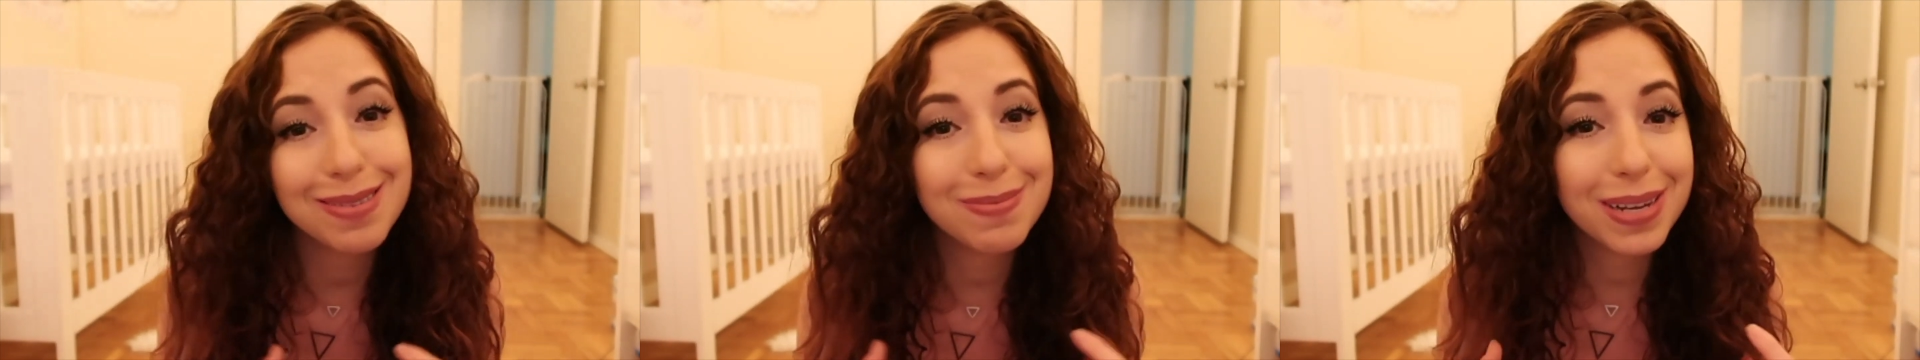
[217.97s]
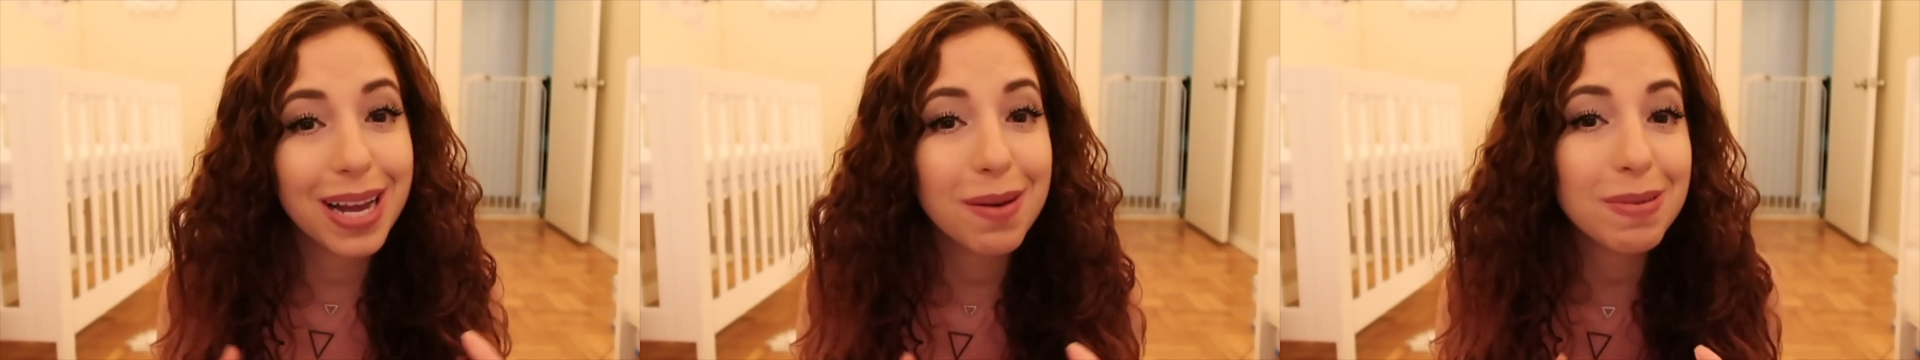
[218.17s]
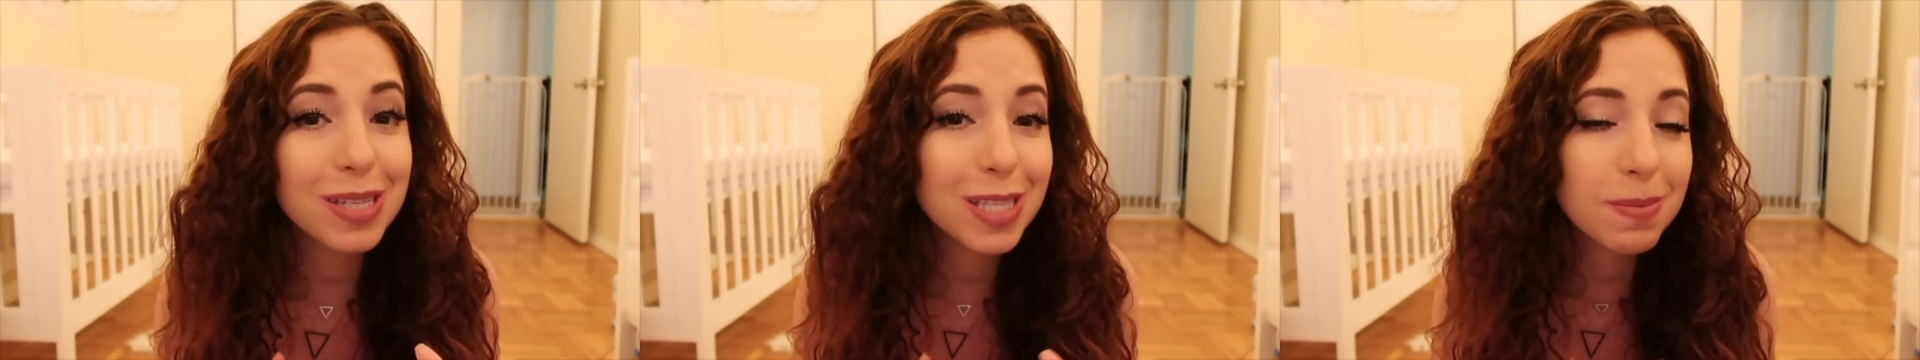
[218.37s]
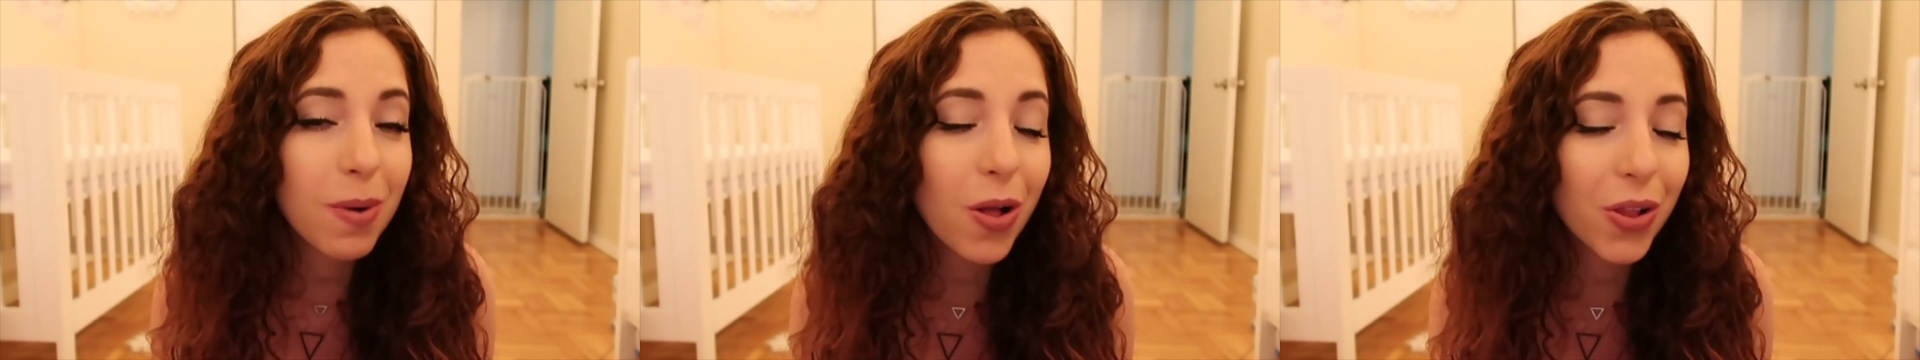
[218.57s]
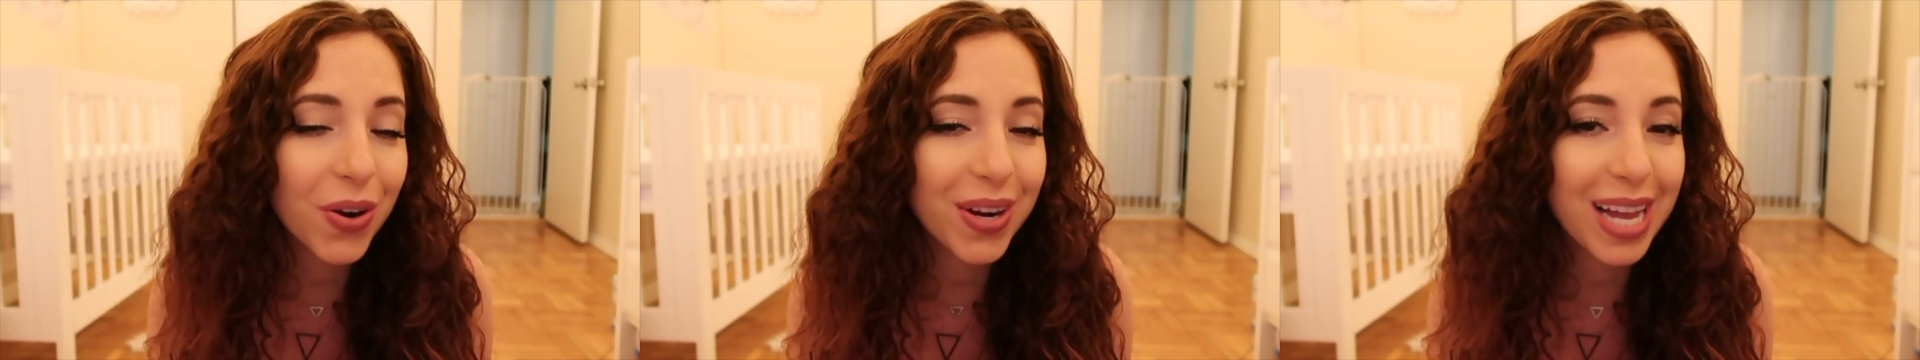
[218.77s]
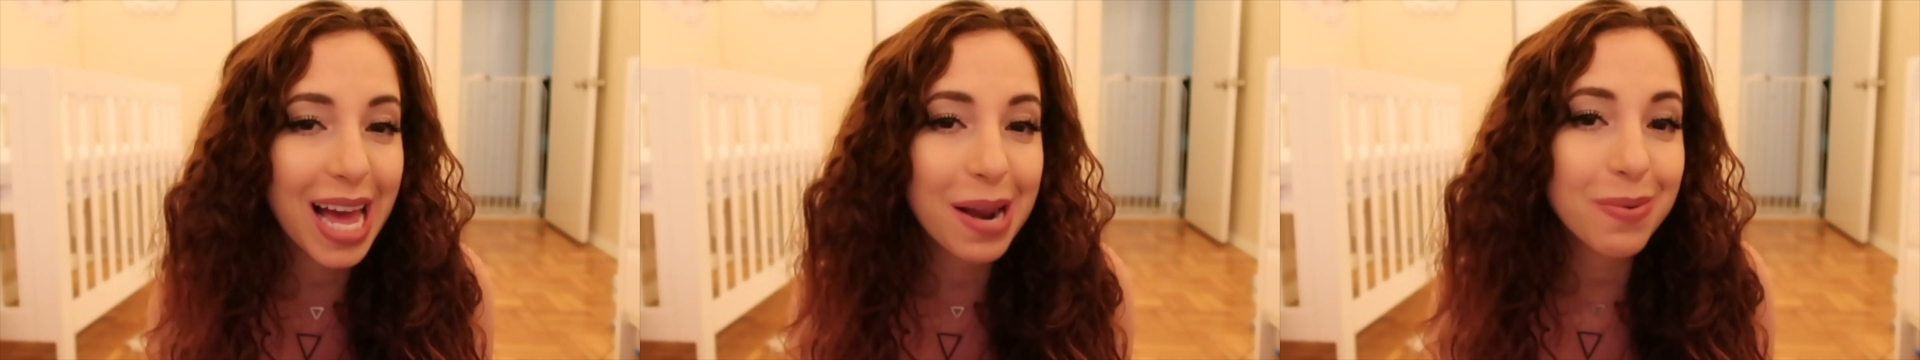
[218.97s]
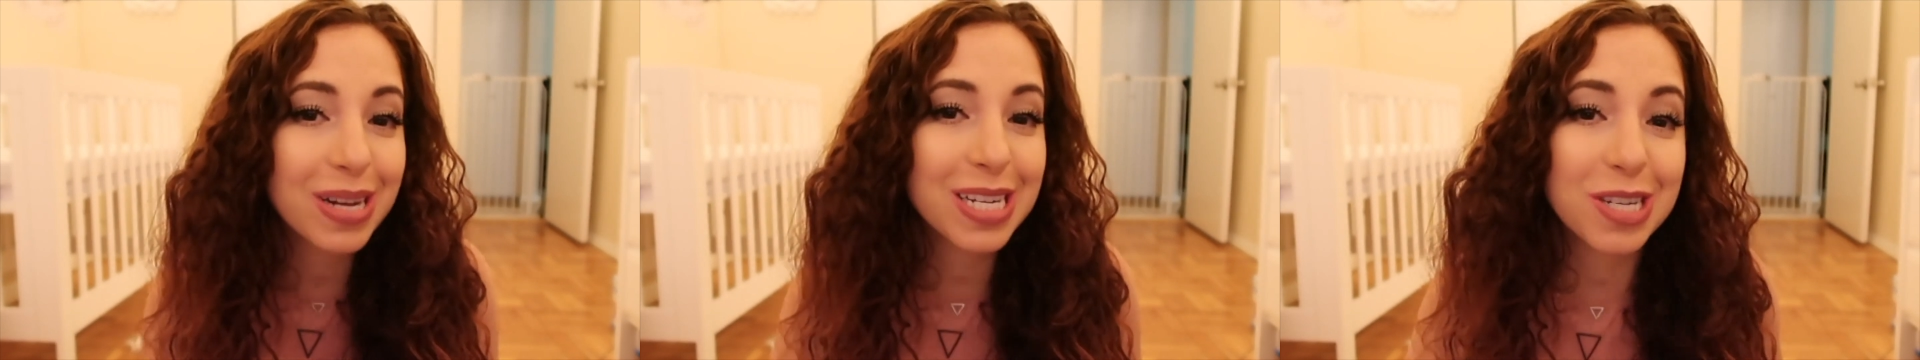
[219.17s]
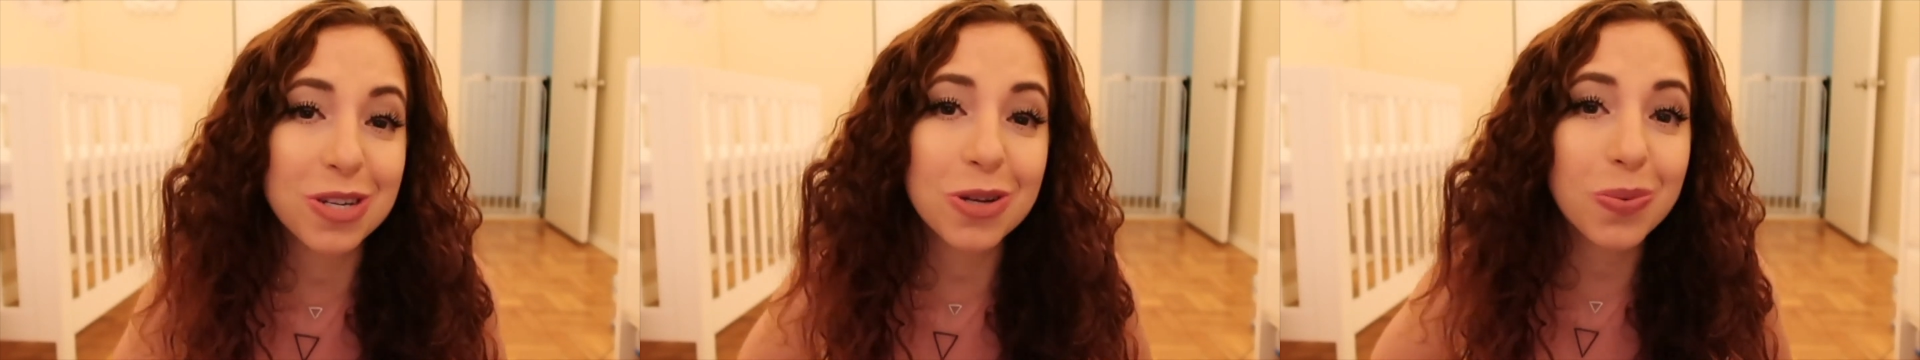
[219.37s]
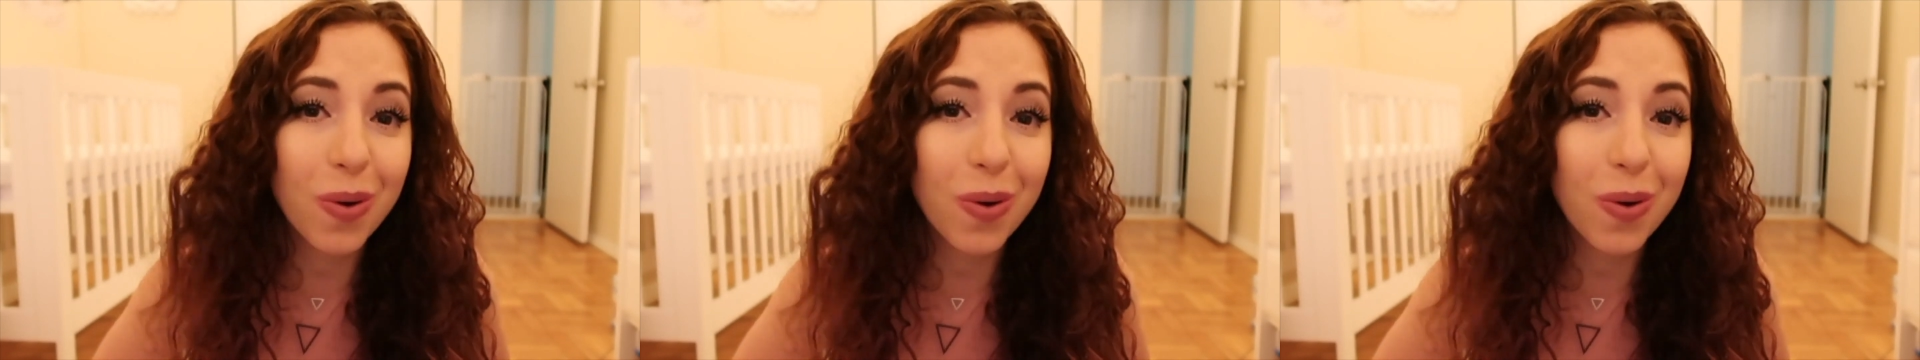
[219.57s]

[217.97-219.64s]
becoming smaller again, which you